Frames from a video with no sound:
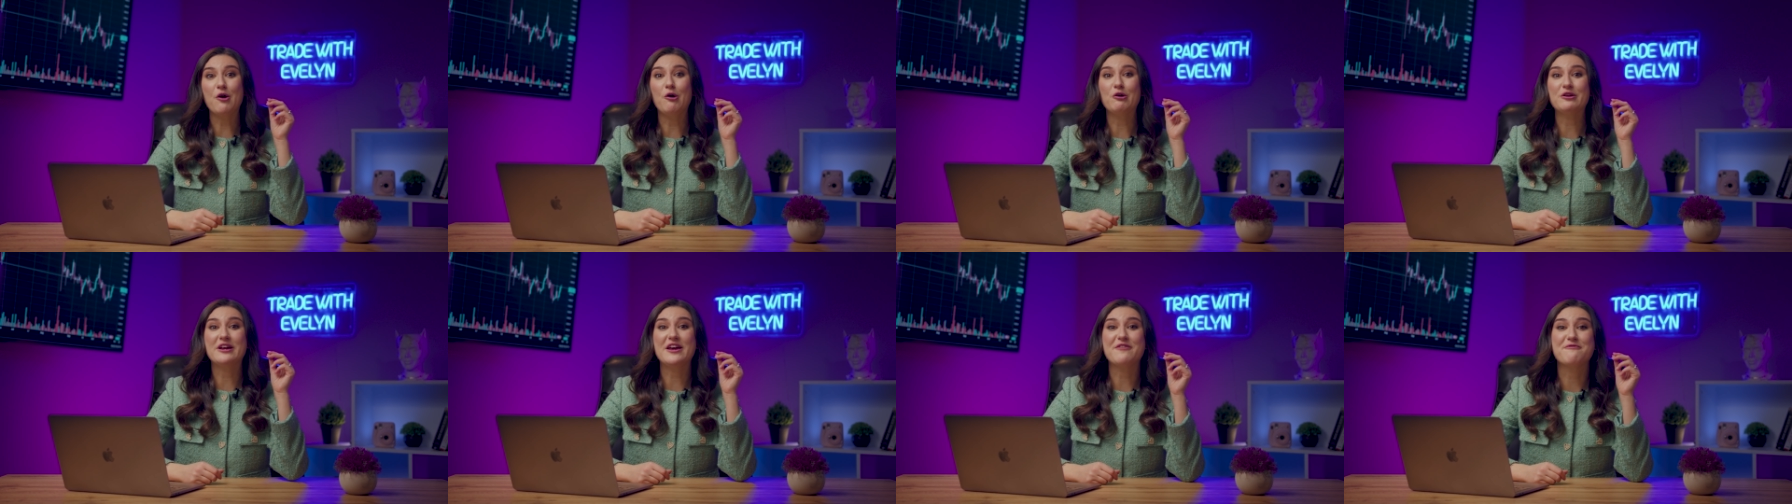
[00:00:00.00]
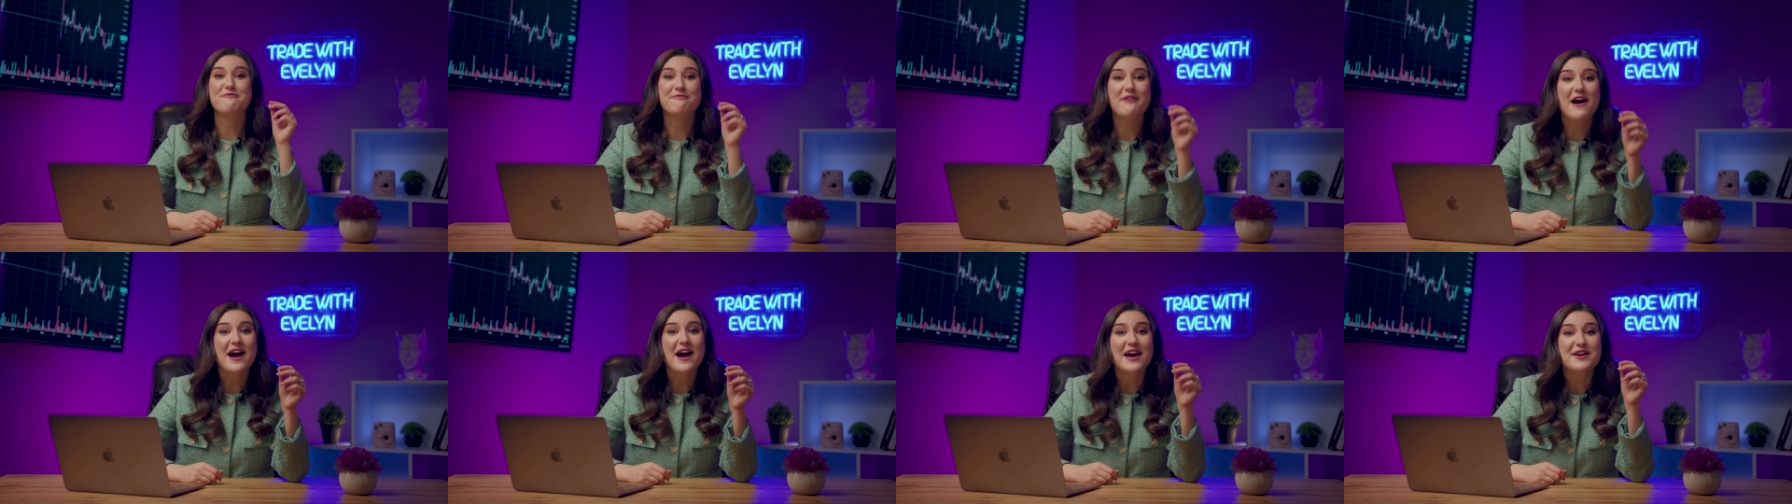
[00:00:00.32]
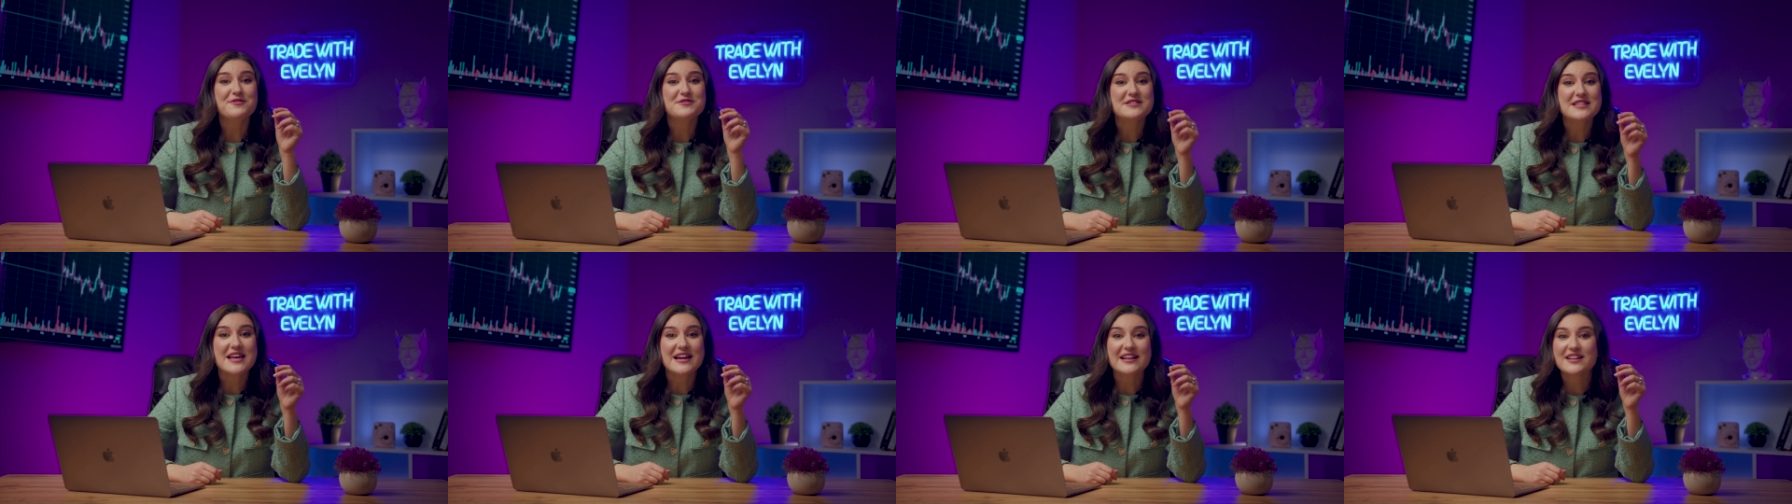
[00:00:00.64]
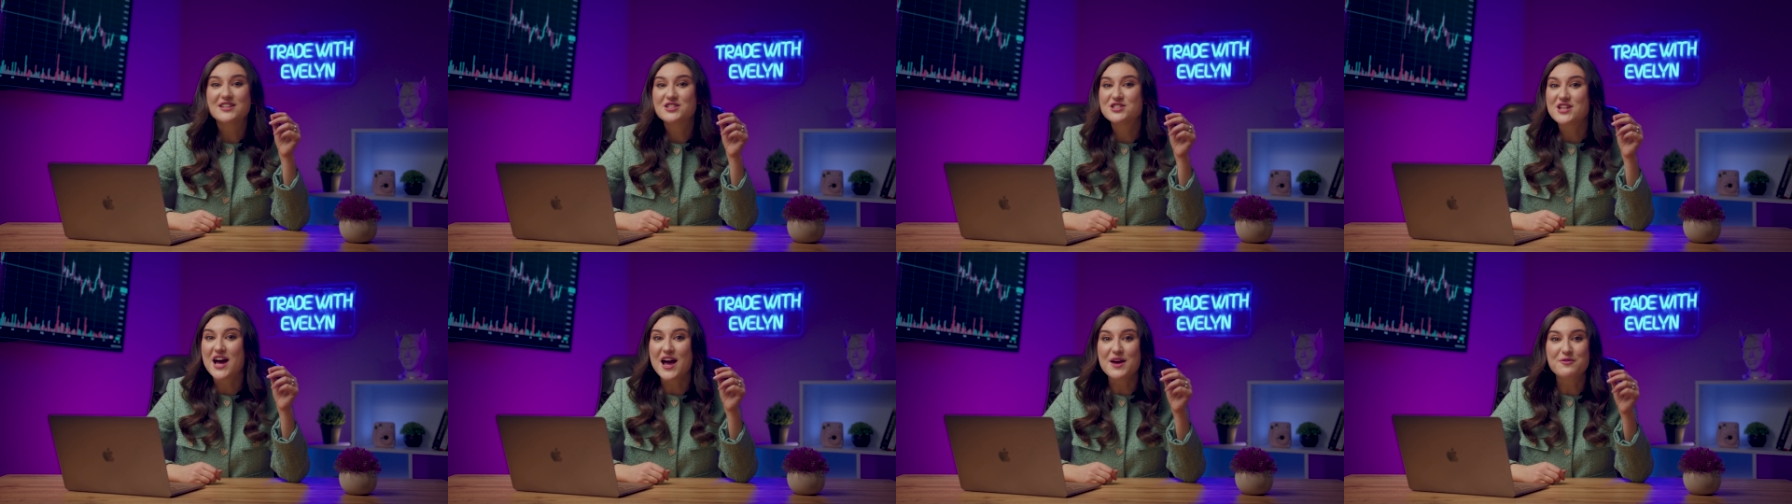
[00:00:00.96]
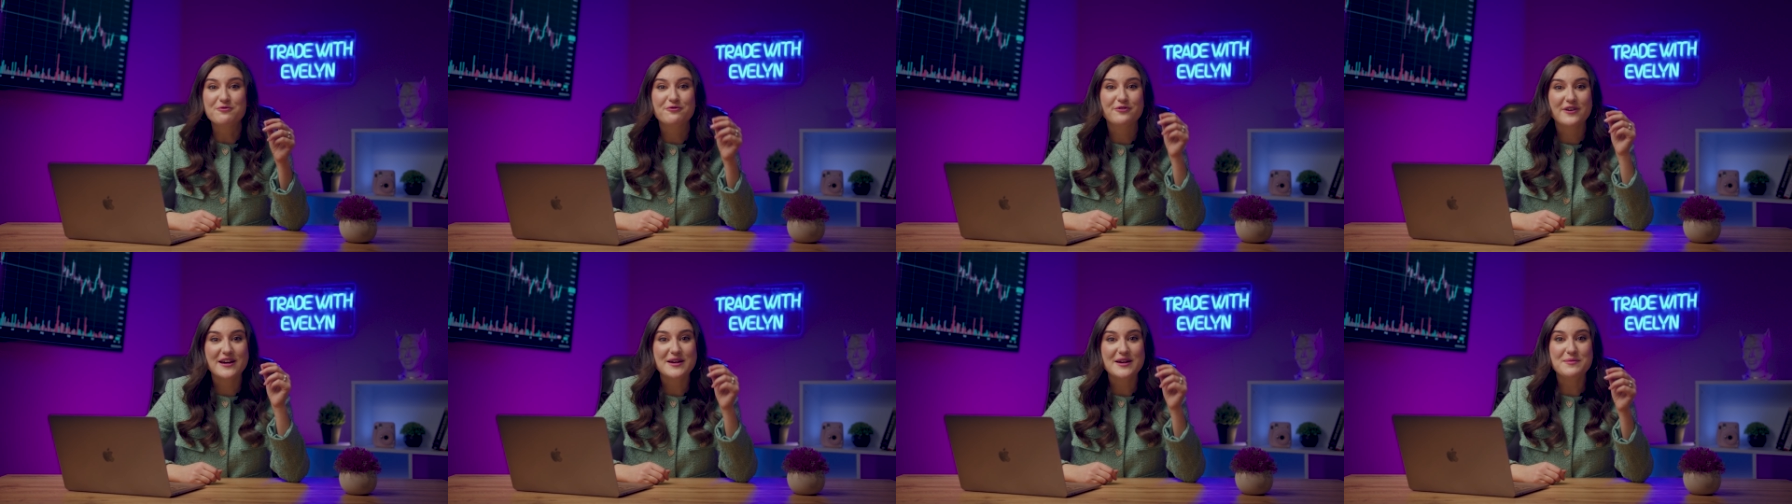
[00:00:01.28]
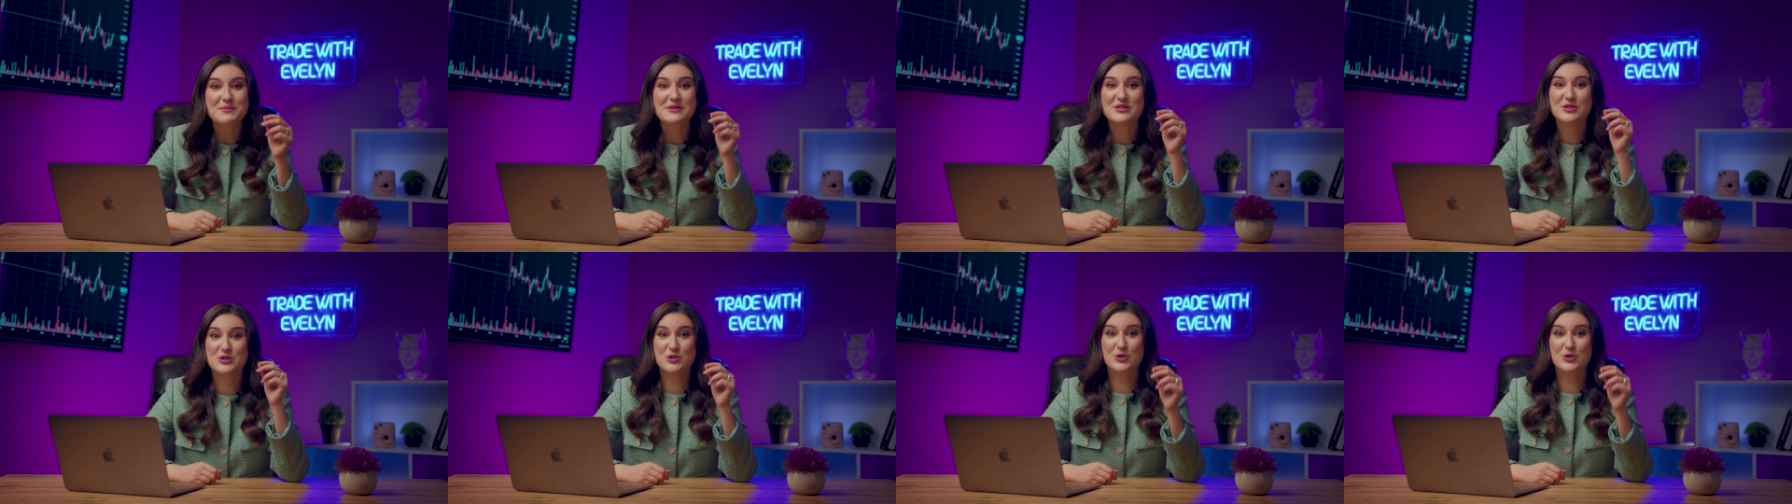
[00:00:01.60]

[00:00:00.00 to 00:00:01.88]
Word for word: on a 5-second time frame is